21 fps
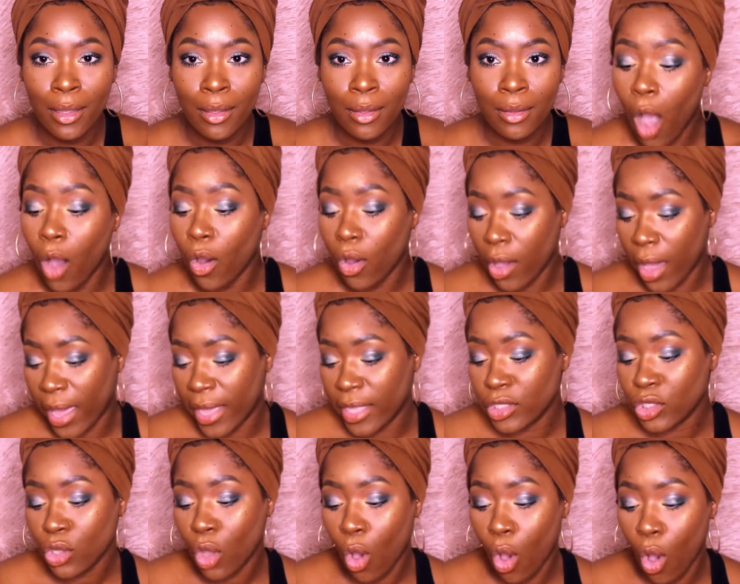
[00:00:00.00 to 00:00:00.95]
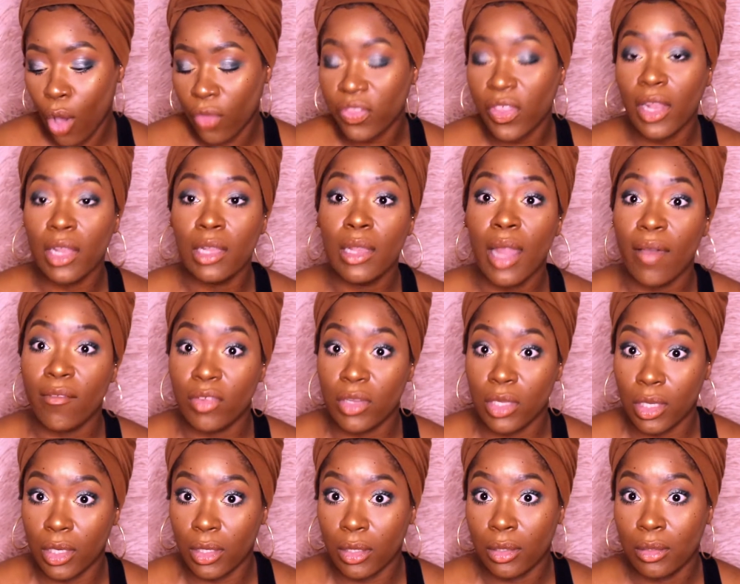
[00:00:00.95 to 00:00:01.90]
Oh, okay, it's called the
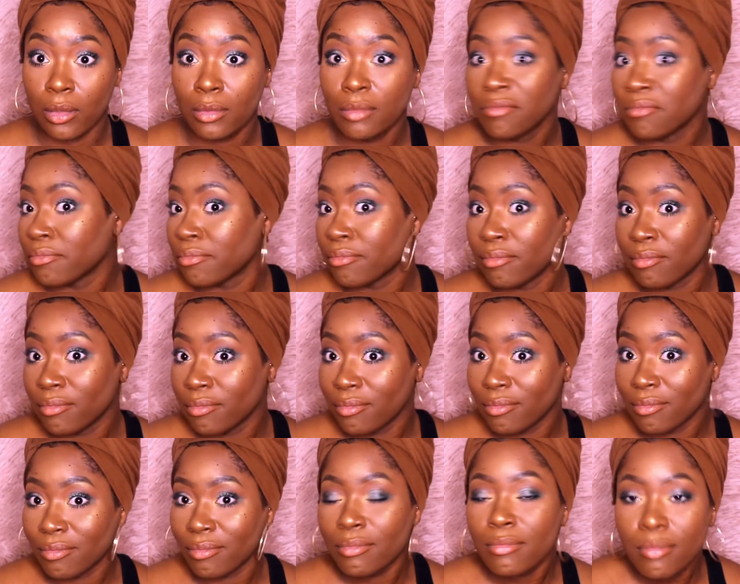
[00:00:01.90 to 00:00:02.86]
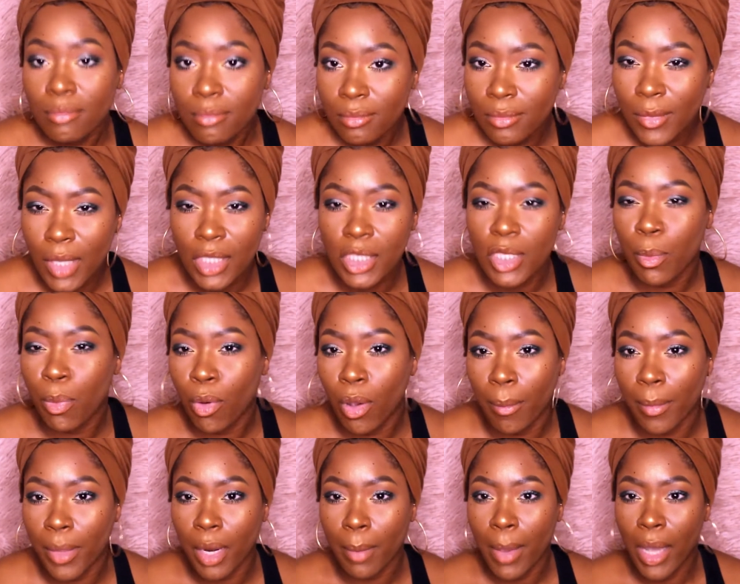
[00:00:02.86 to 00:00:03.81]
Leveler. It's a pore
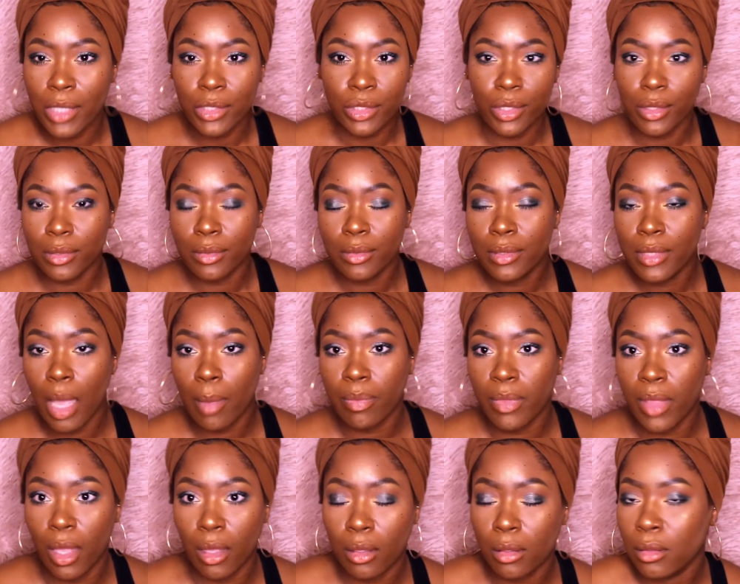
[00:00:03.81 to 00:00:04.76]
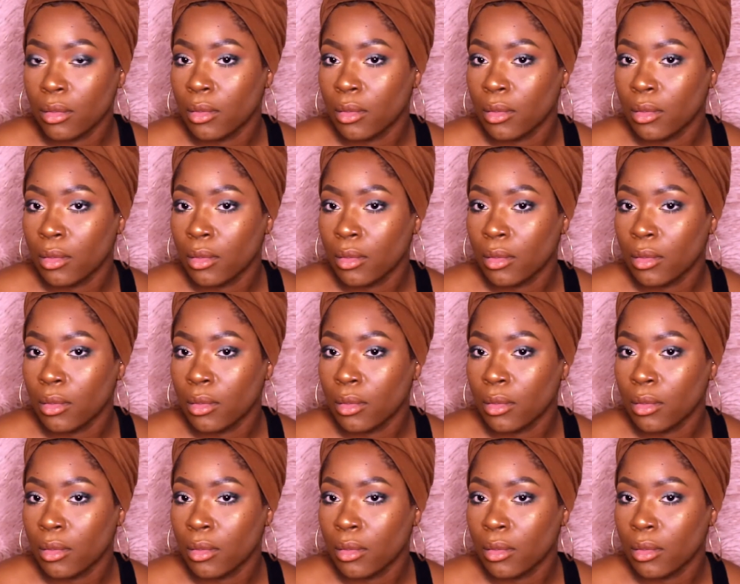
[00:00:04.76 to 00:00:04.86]
minimizer, same thing,